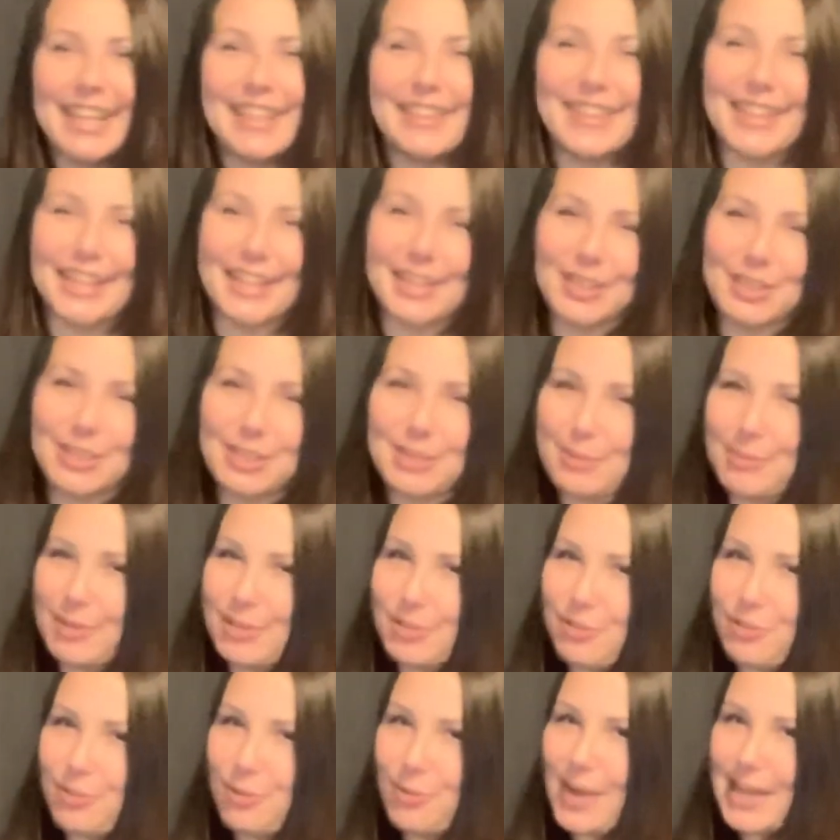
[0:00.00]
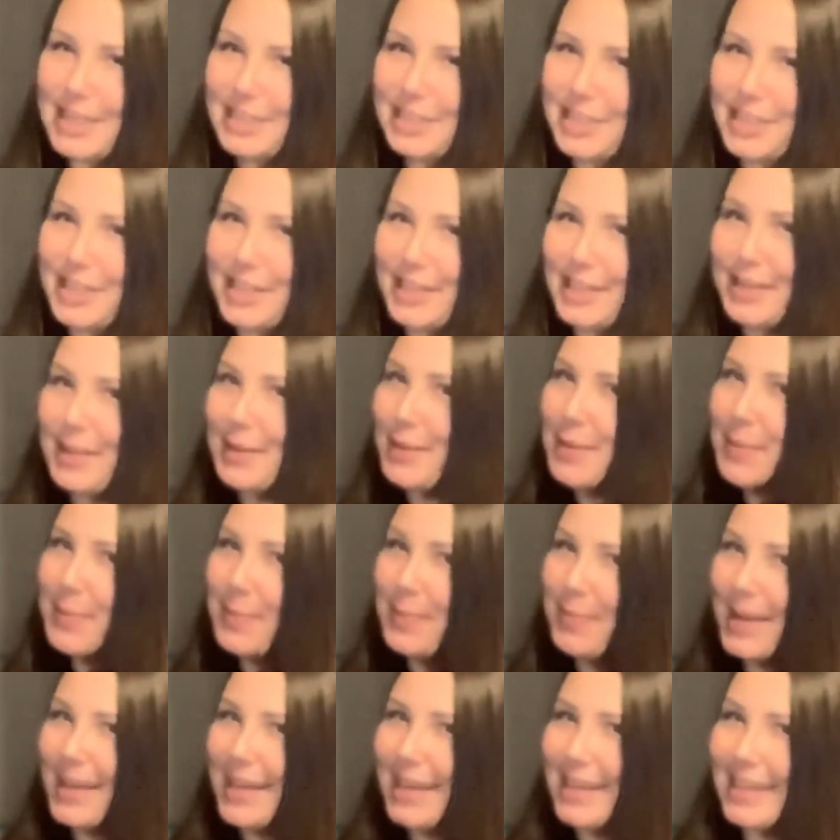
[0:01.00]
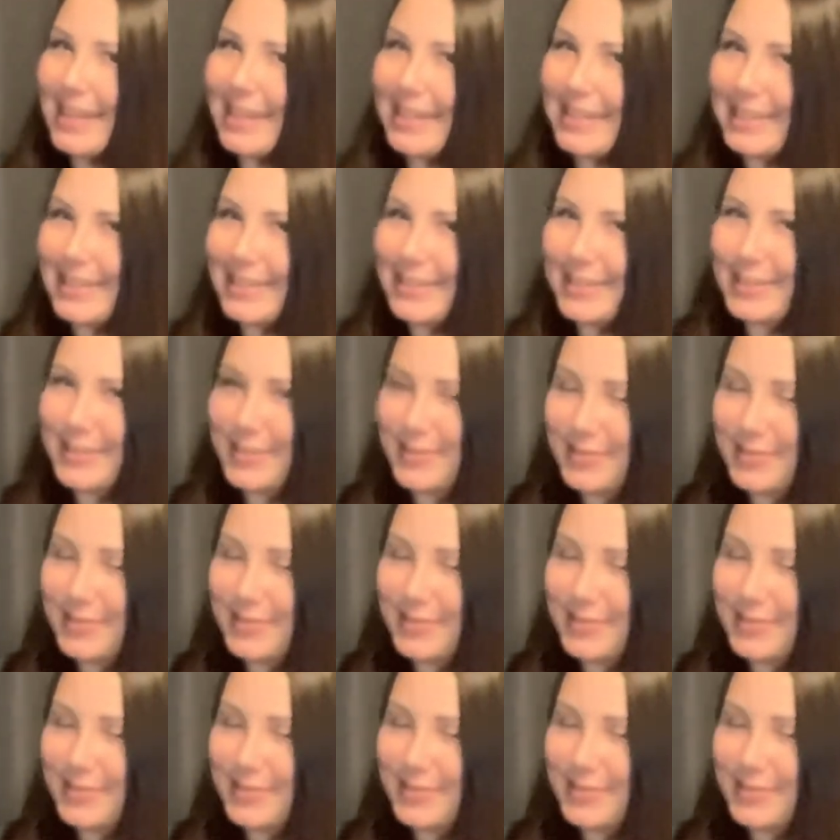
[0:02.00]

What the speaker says: Thank you so much for watching. Bye.